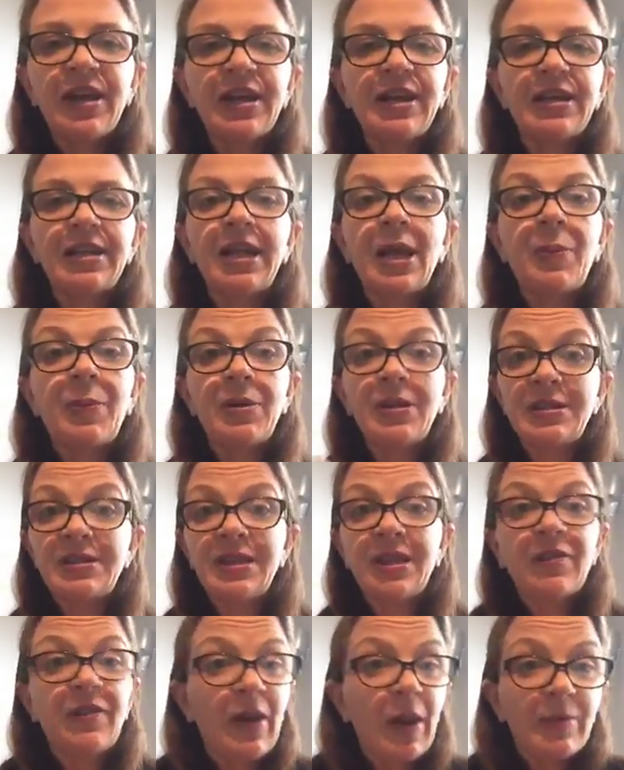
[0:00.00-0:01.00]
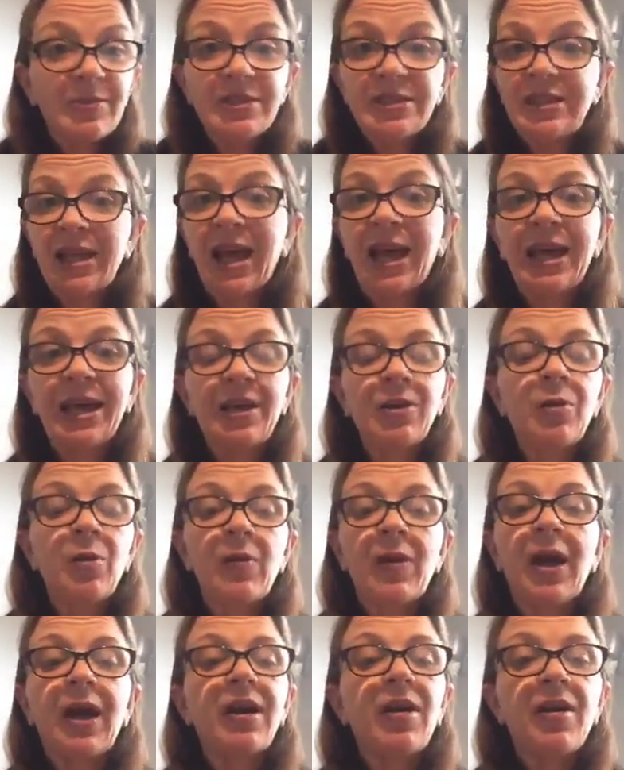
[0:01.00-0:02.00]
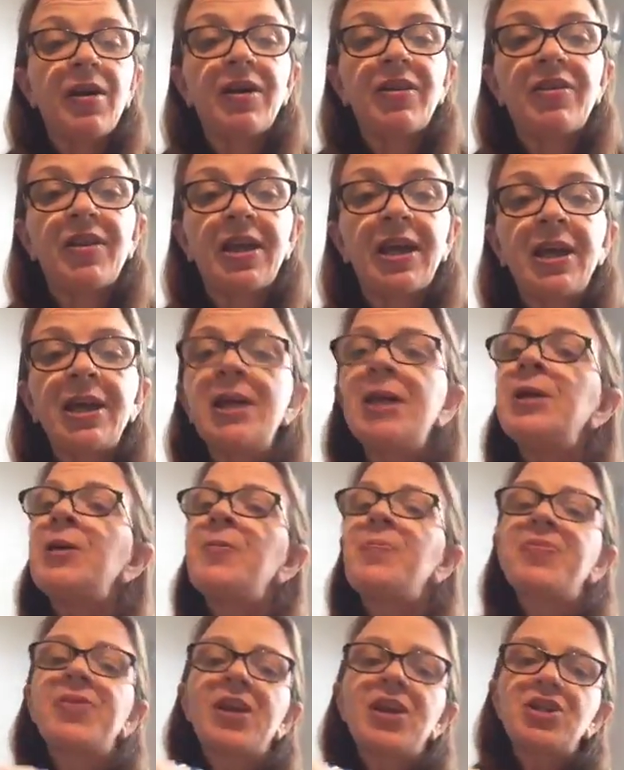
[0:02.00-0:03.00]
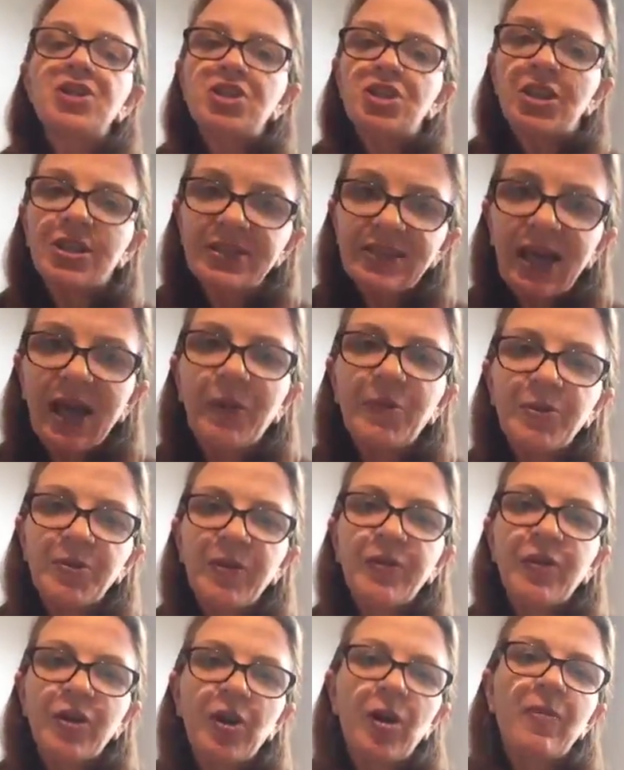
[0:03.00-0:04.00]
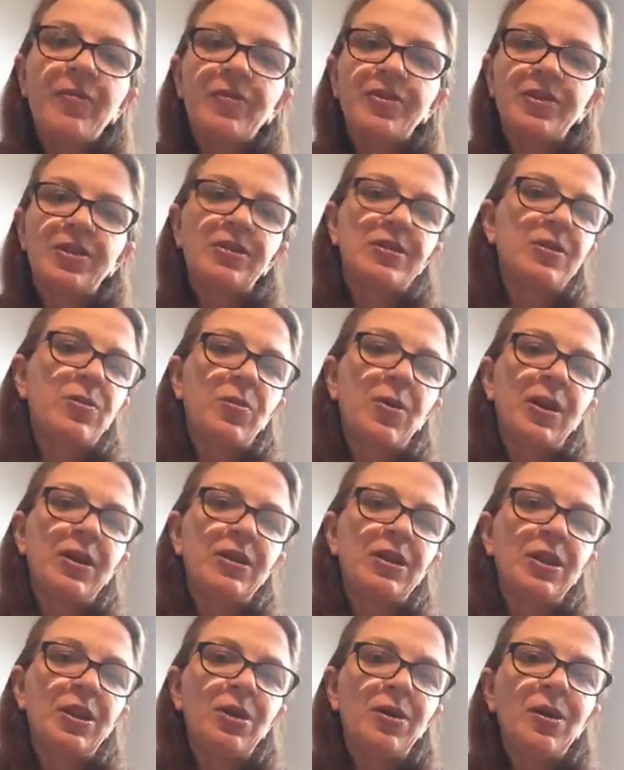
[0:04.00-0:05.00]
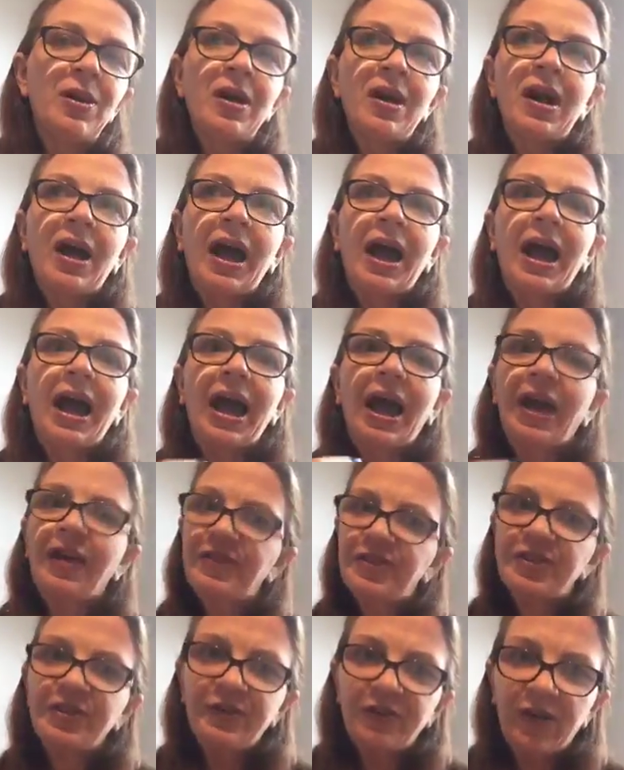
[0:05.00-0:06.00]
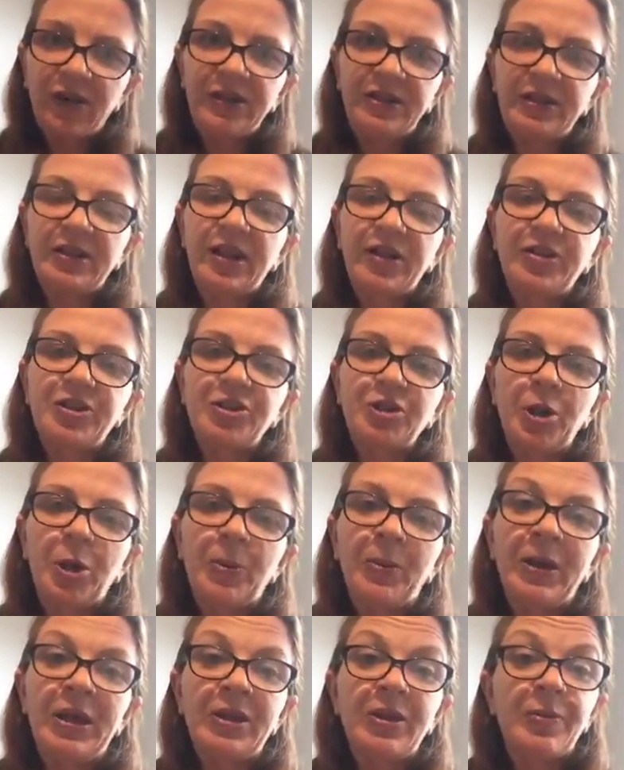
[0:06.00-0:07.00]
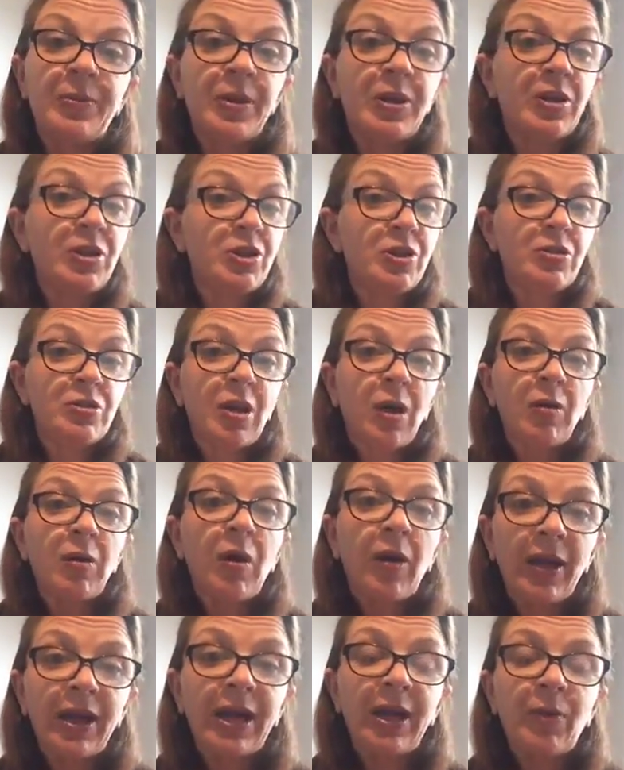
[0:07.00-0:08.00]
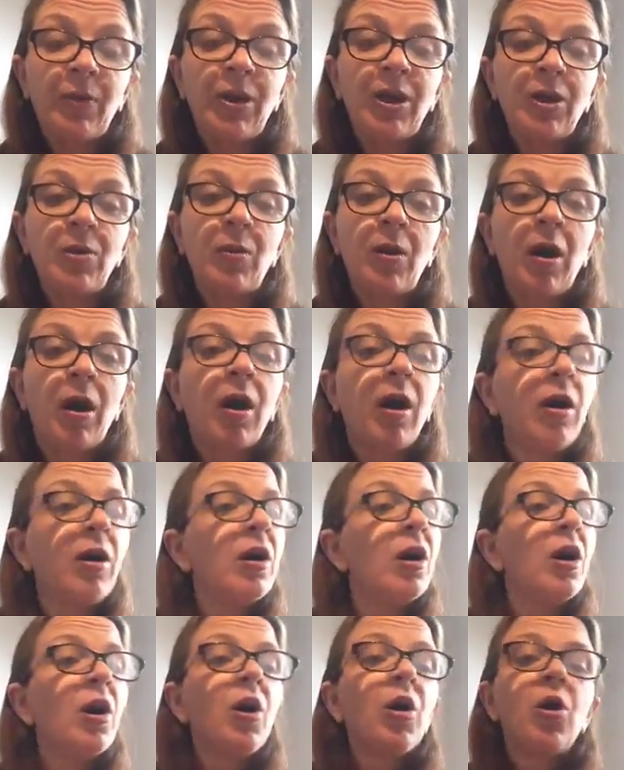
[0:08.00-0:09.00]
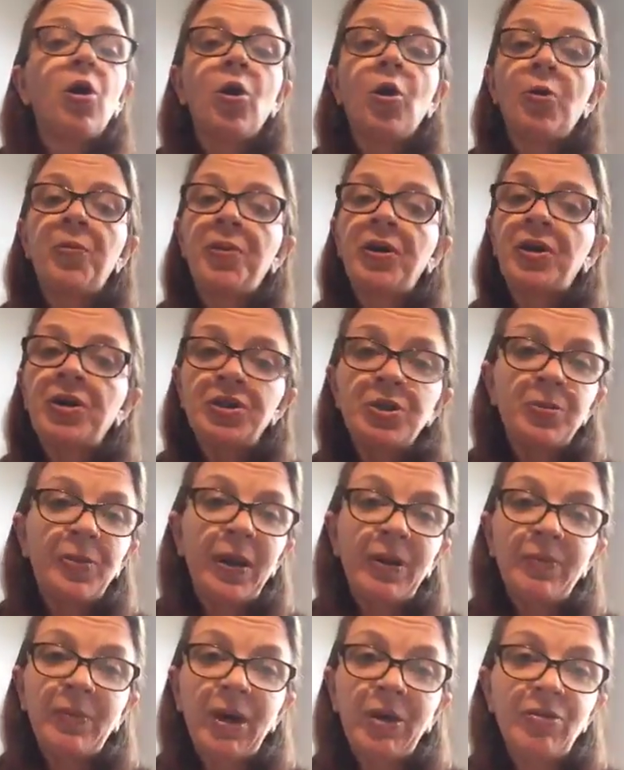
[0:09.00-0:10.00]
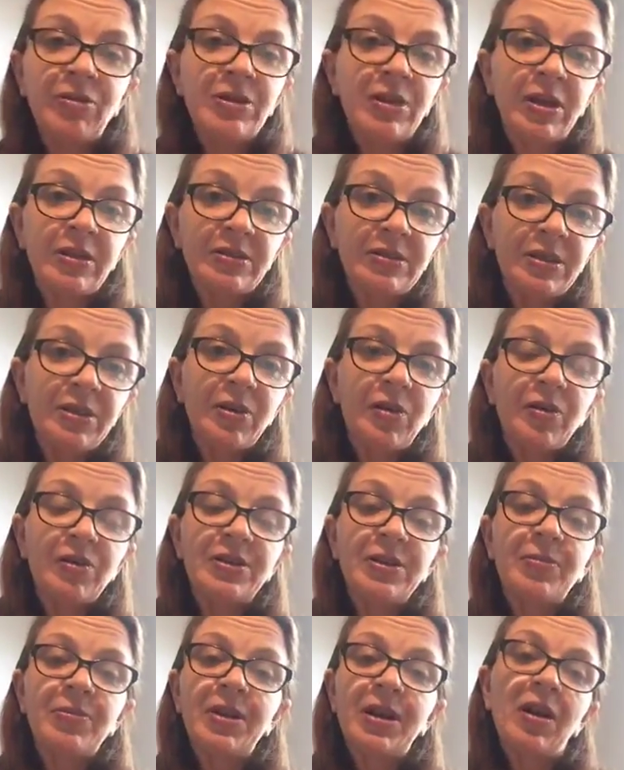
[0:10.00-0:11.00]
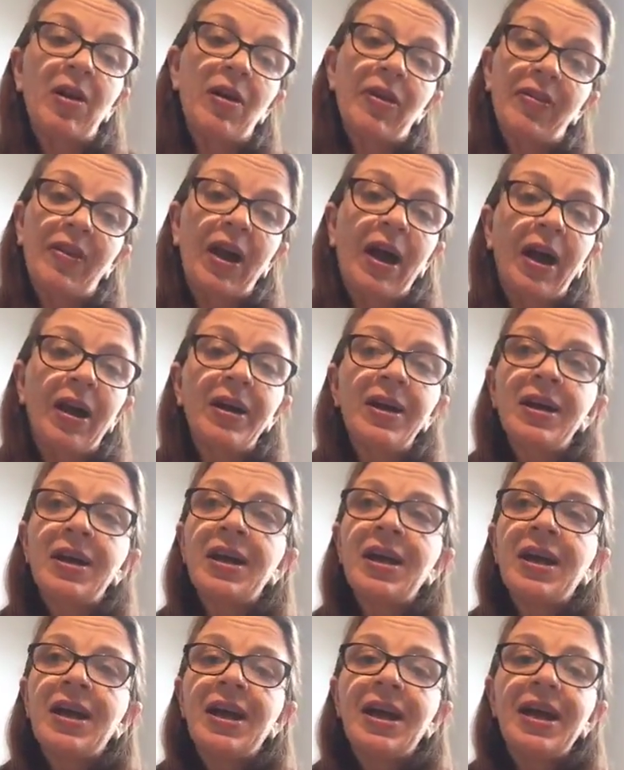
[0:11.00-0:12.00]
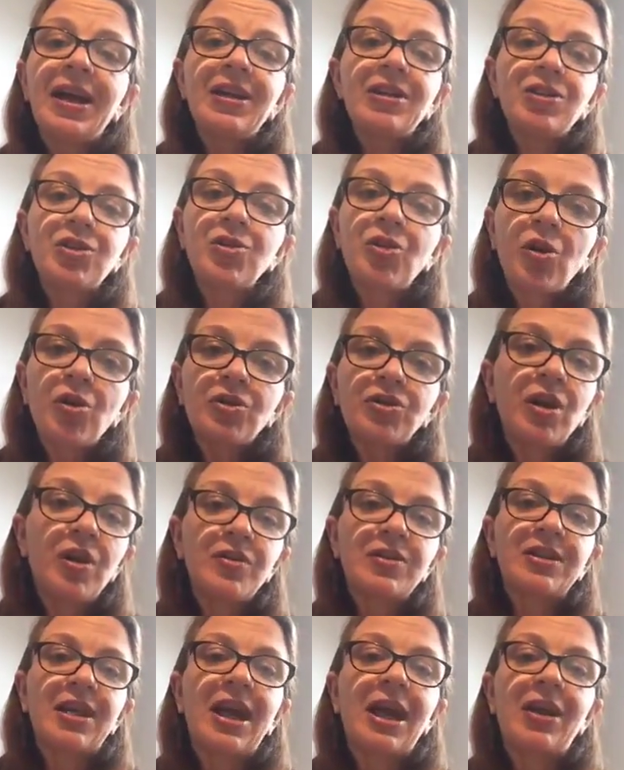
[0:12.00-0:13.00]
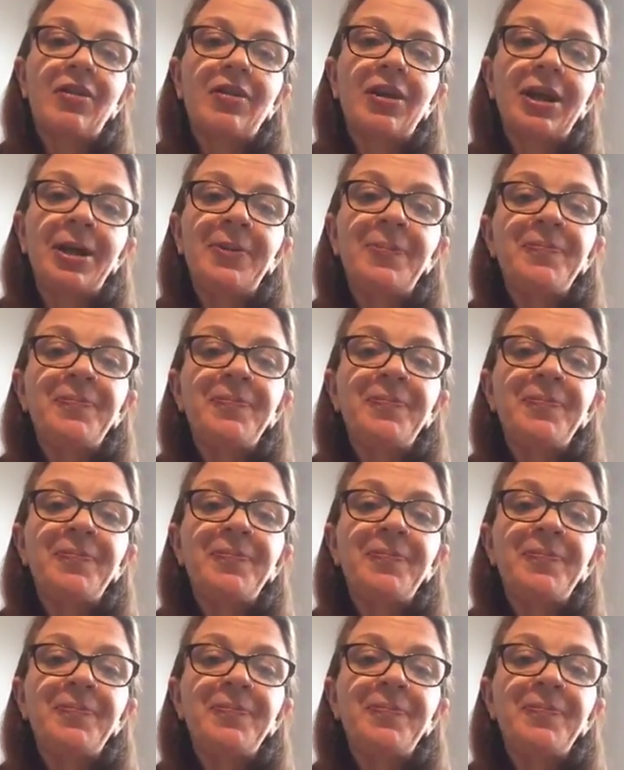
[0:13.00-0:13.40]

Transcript: and keeping your CV up to date and all that kind of thing, just helps with your confidence that when you have to find another job, either because you don't like it where you are or because you're being made redundant or something like that, it's not so scary.